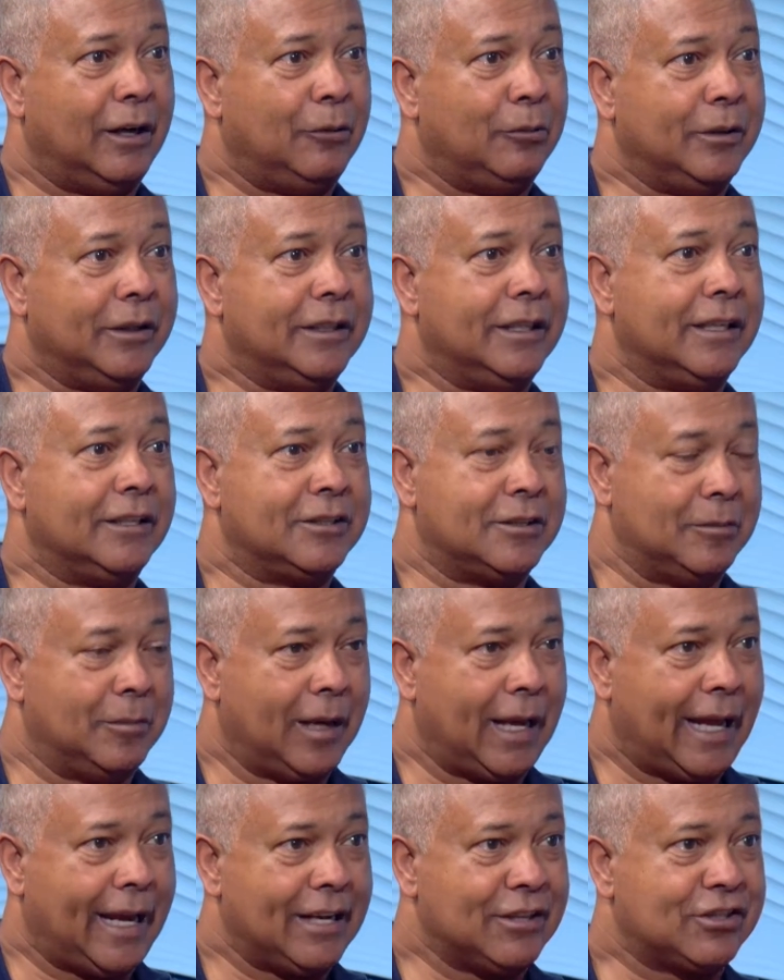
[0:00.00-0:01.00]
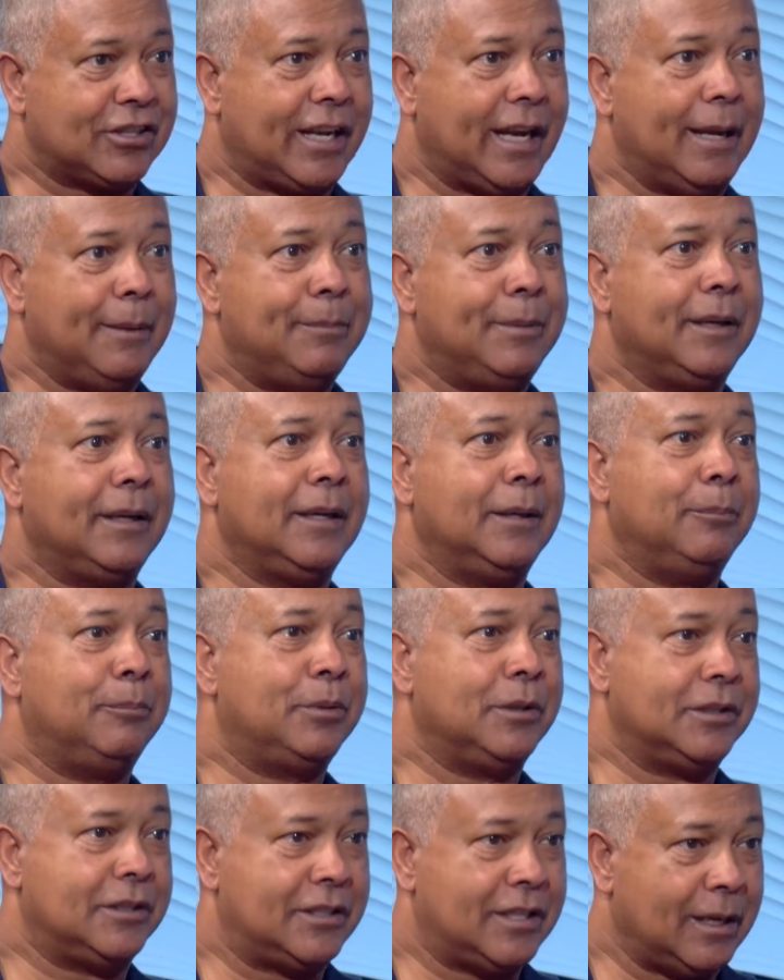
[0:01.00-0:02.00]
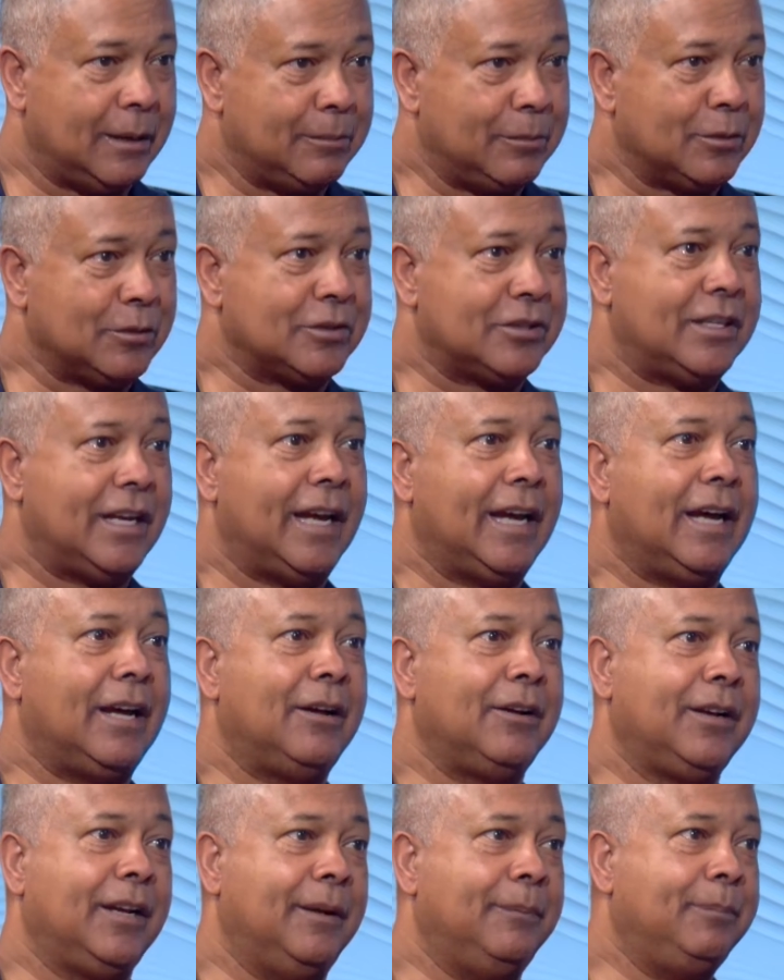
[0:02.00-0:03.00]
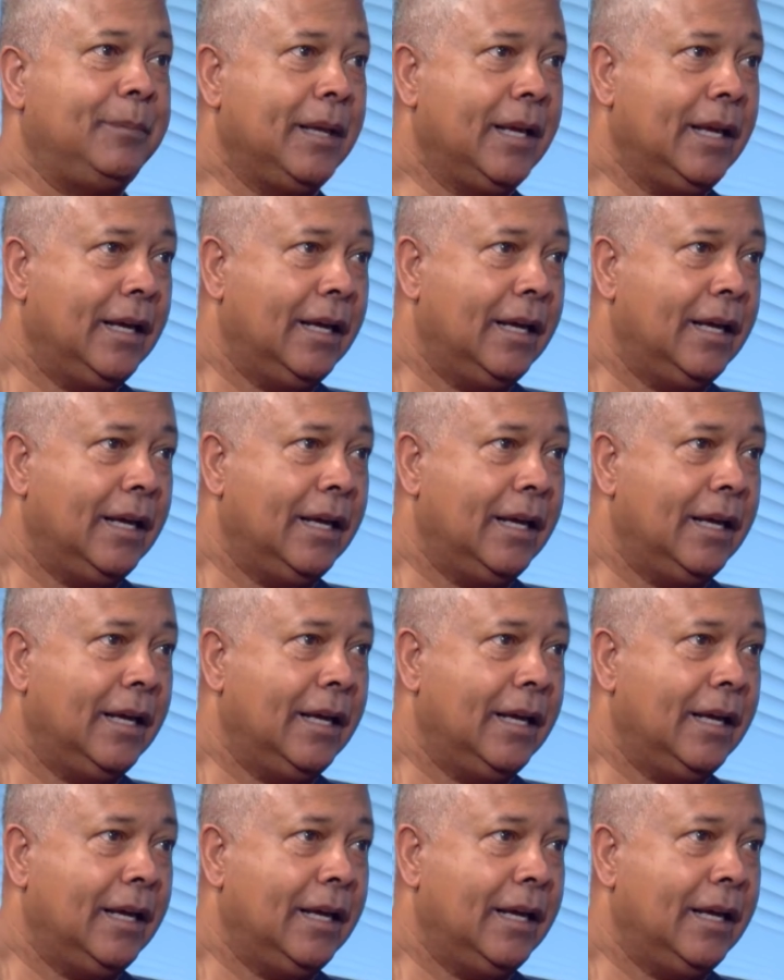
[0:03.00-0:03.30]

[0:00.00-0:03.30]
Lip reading: We did some landscaping and put timbers down and